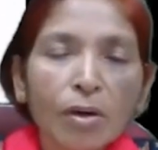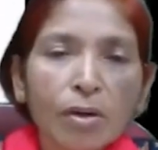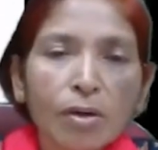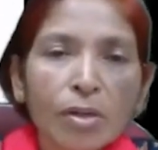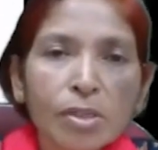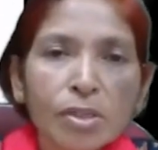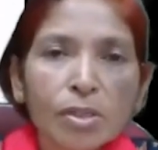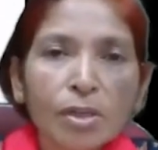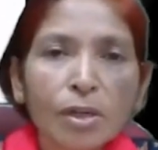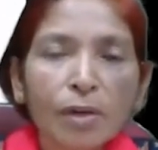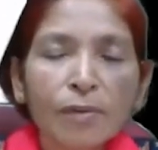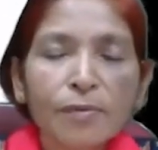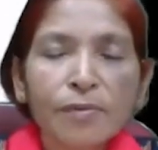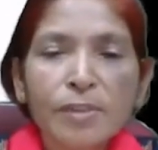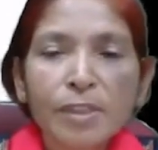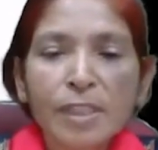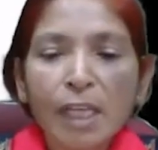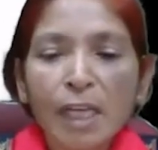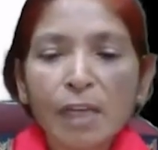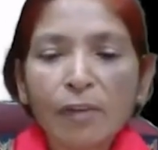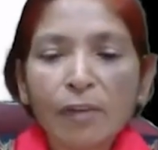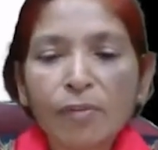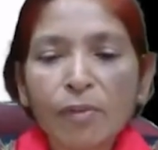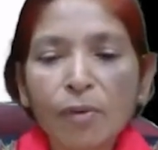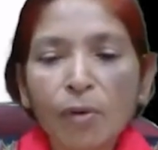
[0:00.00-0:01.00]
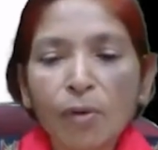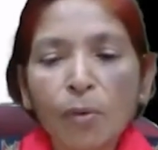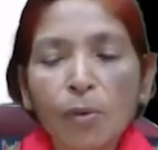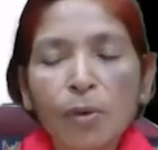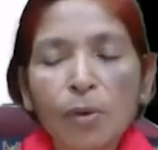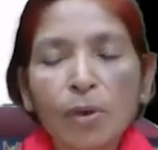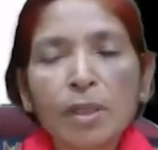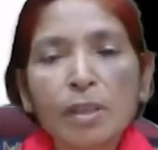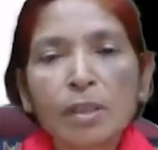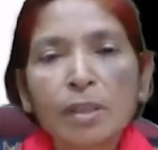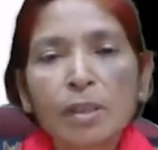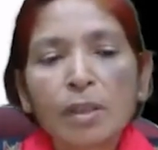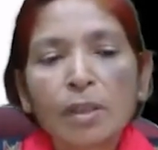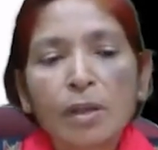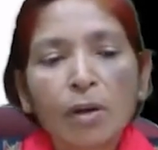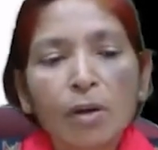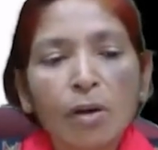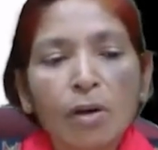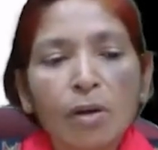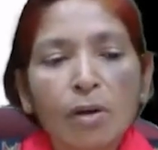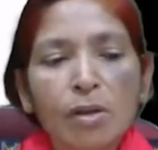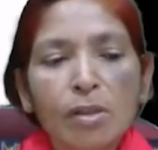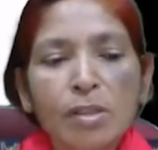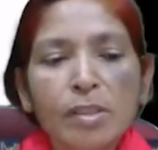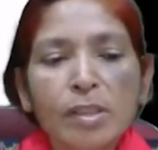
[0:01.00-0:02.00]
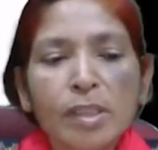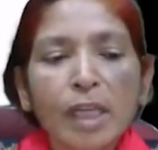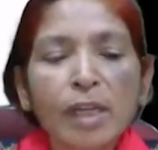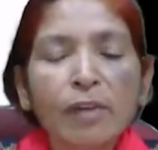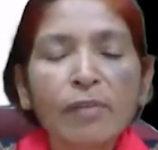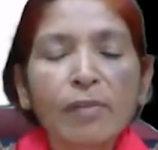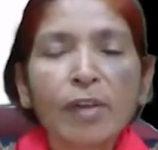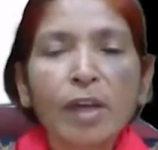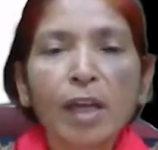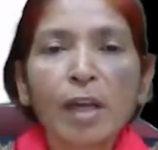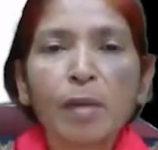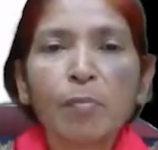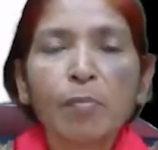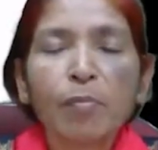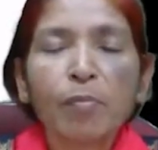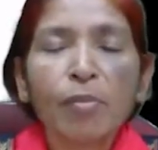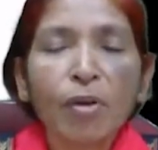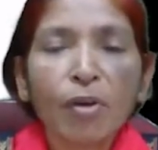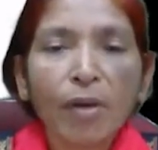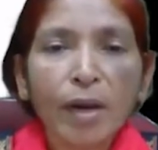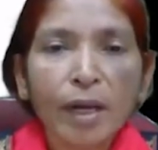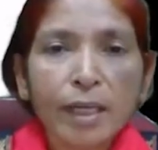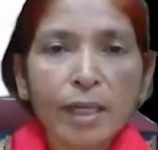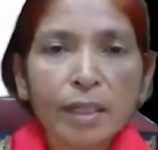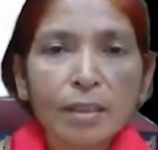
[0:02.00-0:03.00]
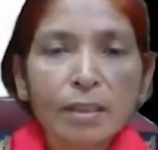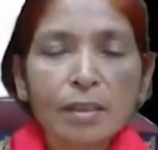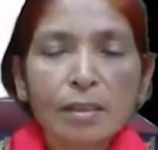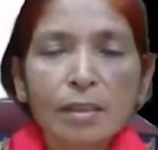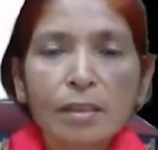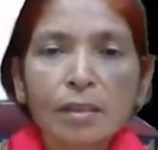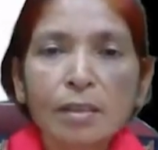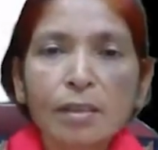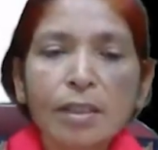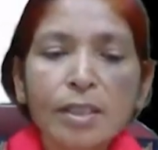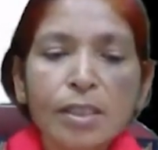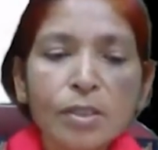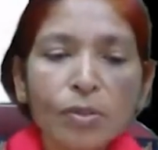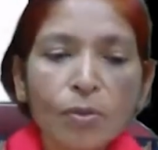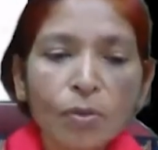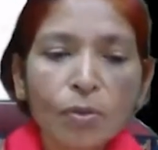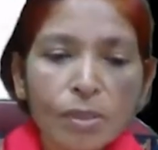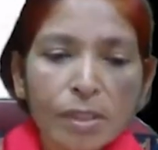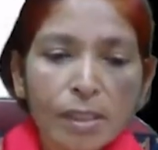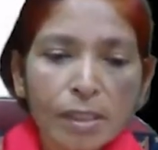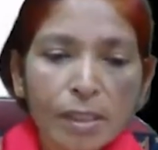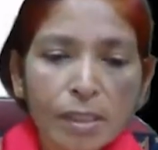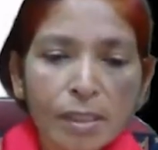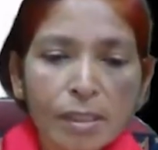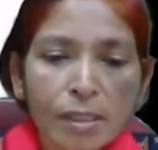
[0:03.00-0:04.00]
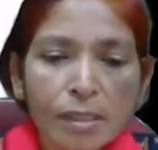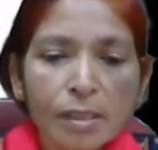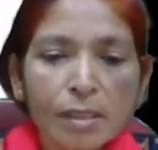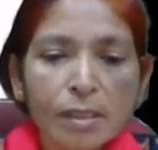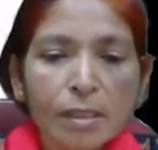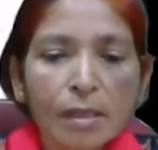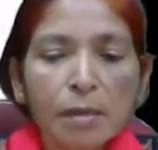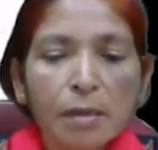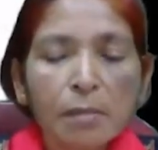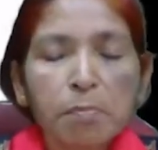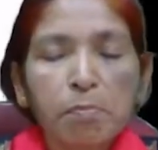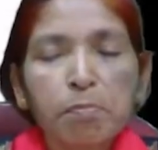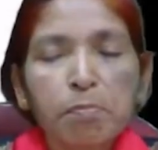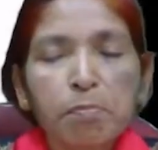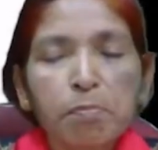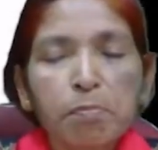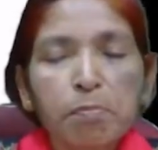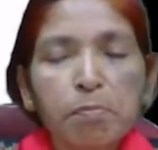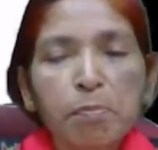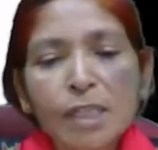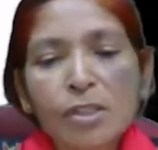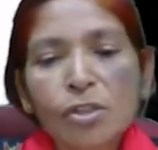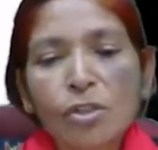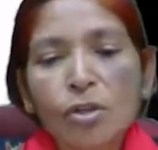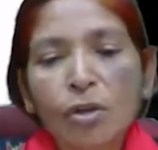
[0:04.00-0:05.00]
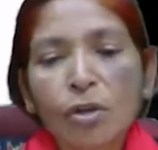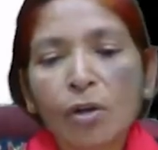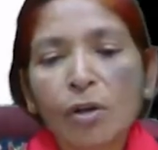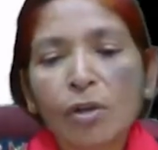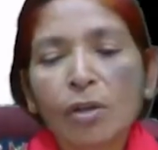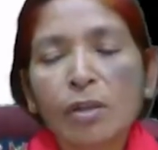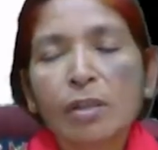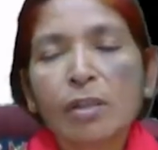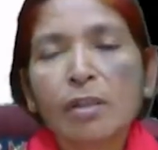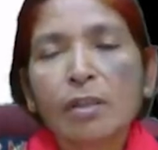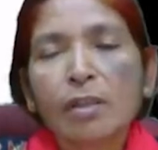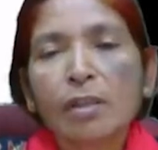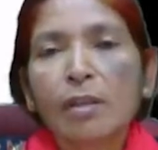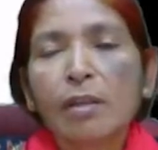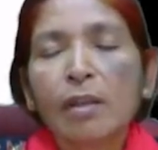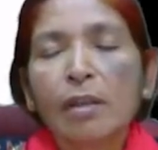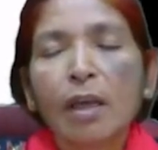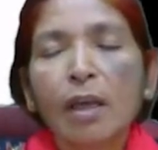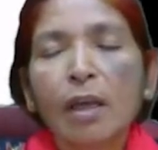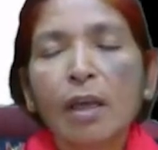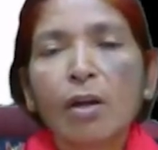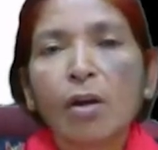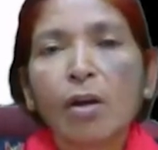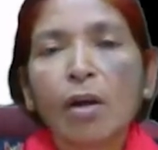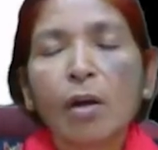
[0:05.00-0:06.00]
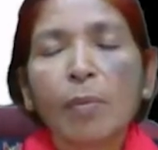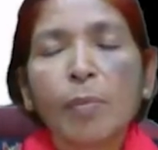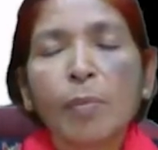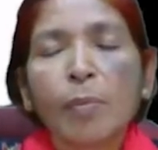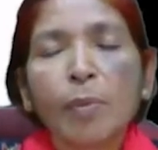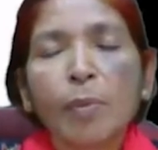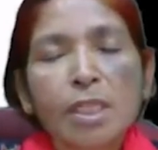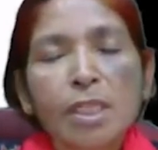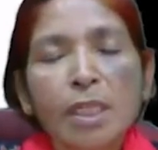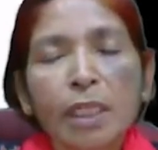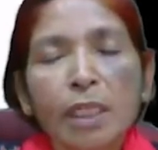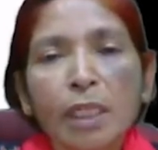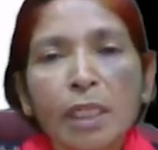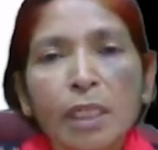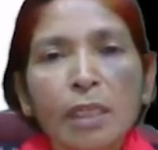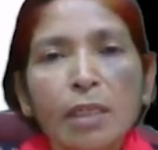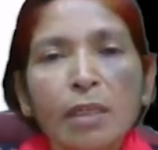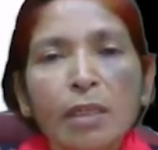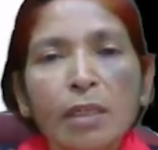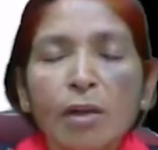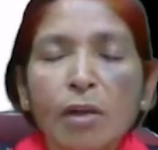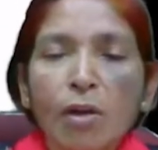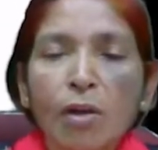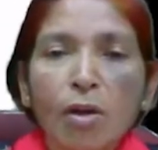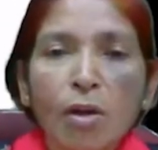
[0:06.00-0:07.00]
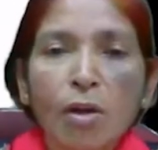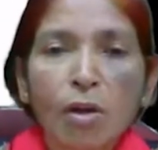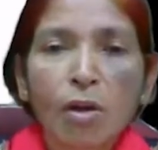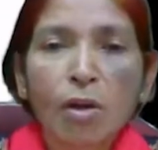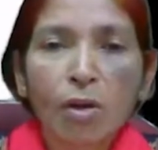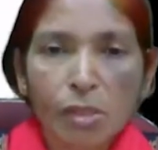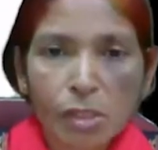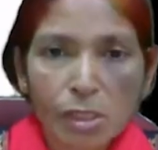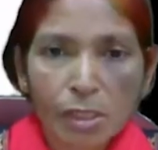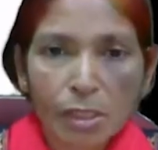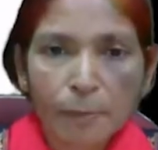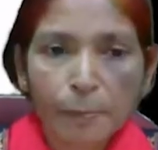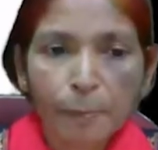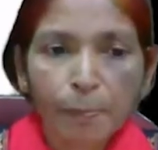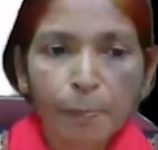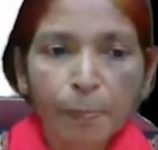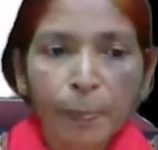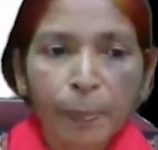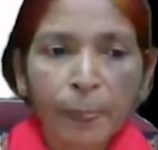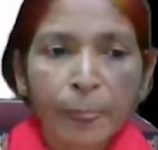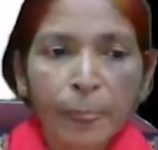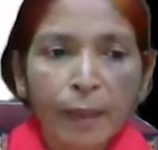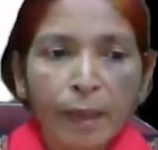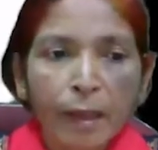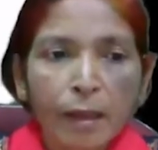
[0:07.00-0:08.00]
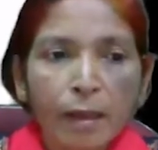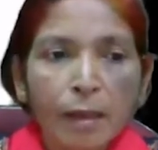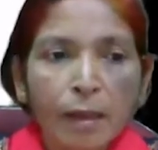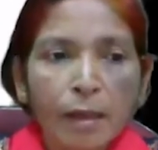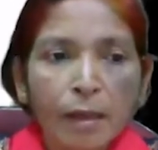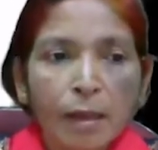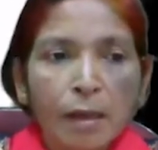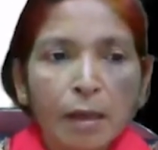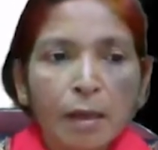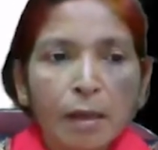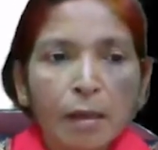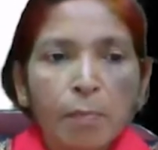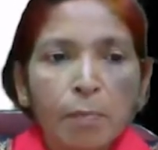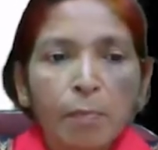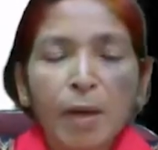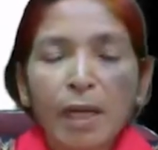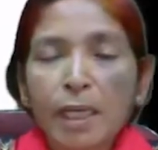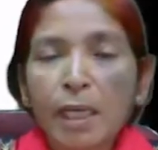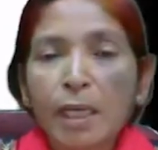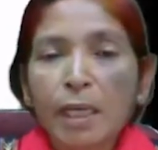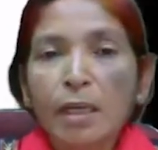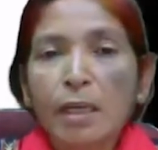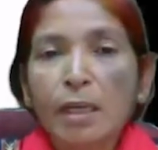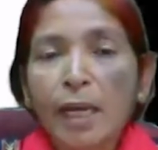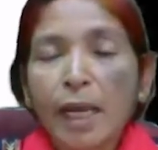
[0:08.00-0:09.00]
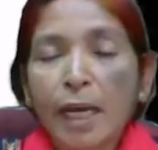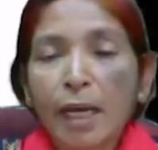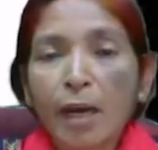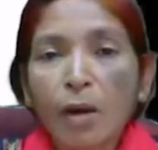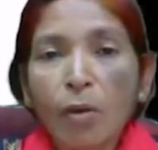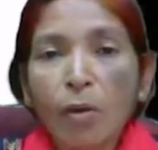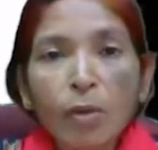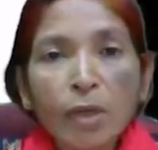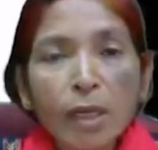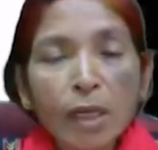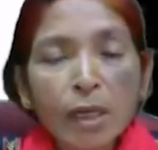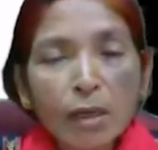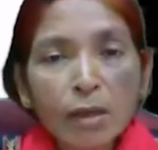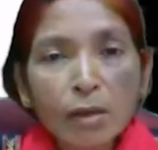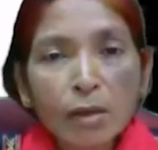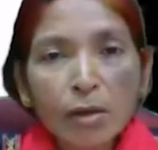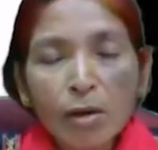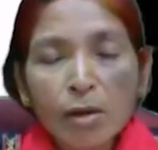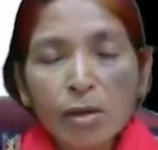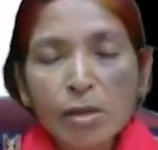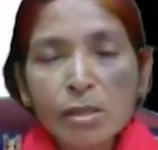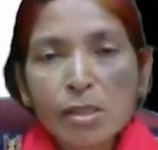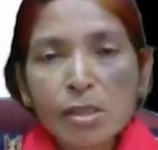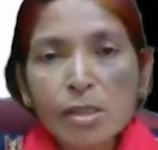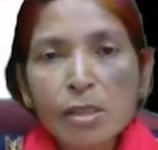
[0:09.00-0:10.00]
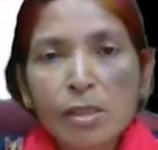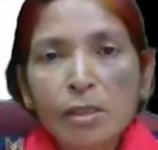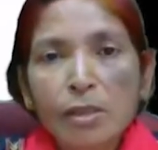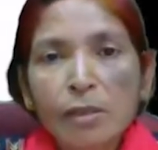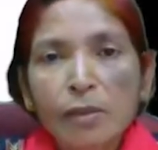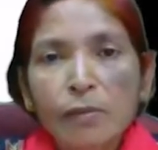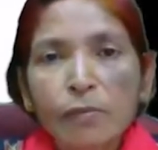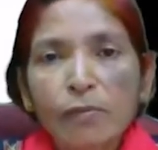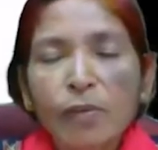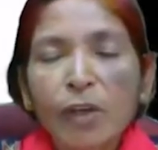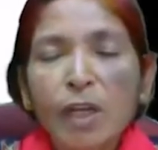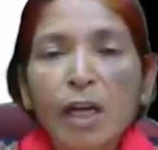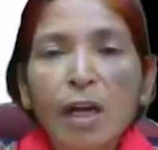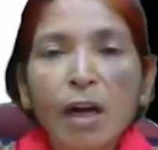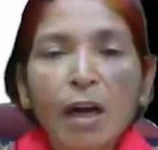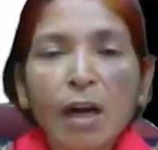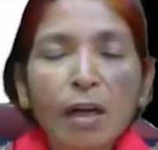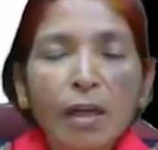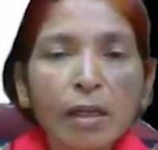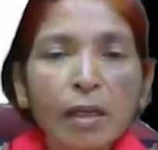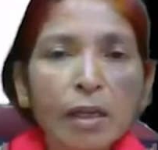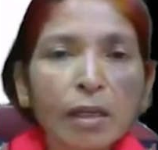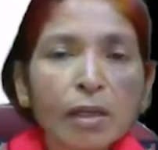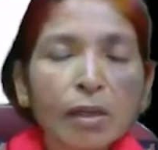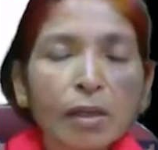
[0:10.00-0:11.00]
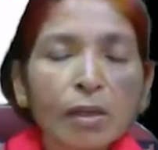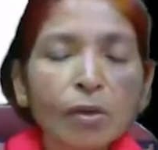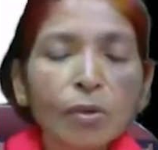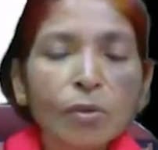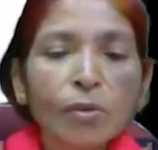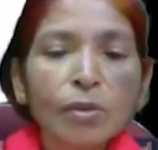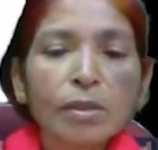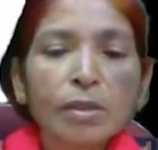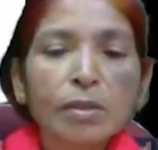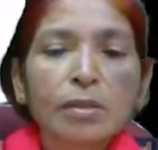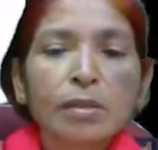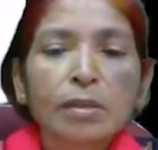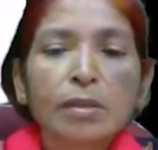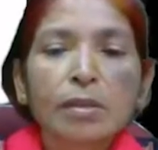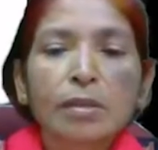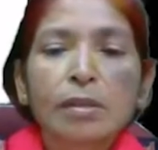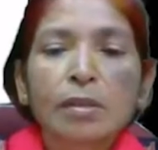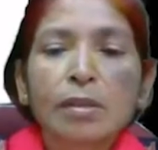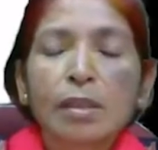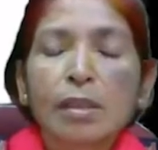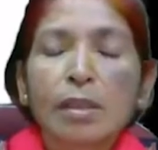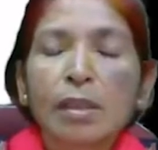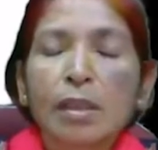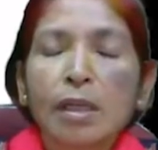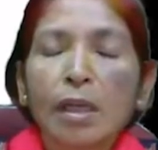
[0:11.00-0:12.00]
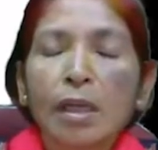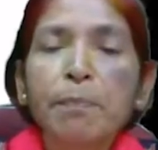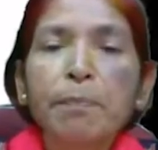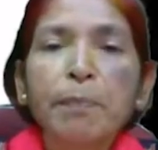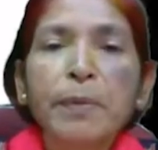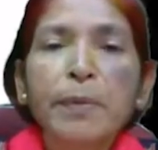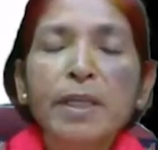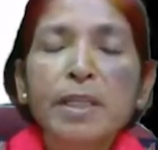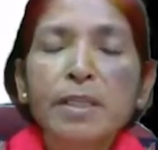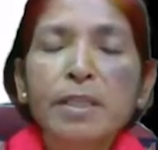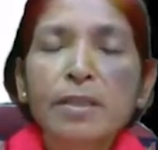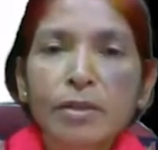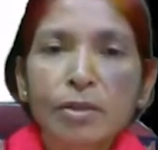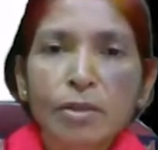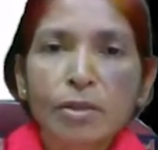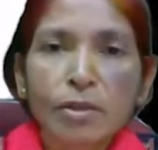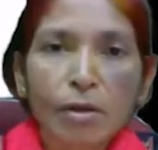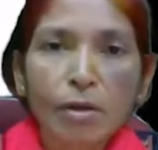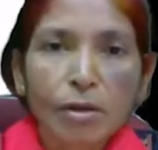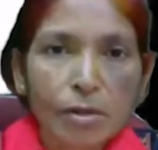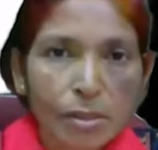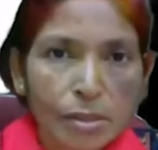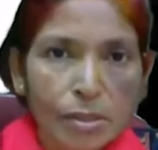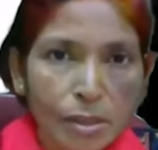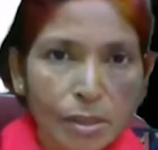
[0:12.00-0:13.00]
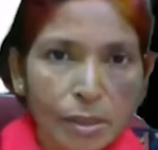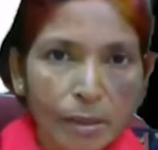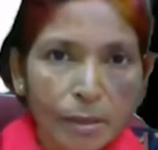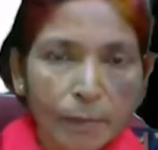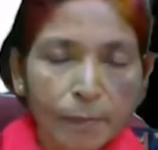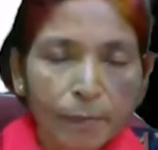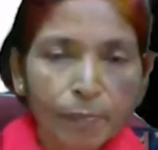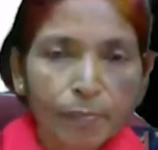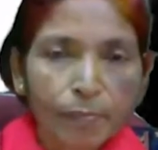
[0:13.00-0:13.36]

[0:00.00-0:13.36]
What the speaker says: cost of self-owned or self-employed resources based on their opportunity cost. But in accounting cost, we can't include implicit cost,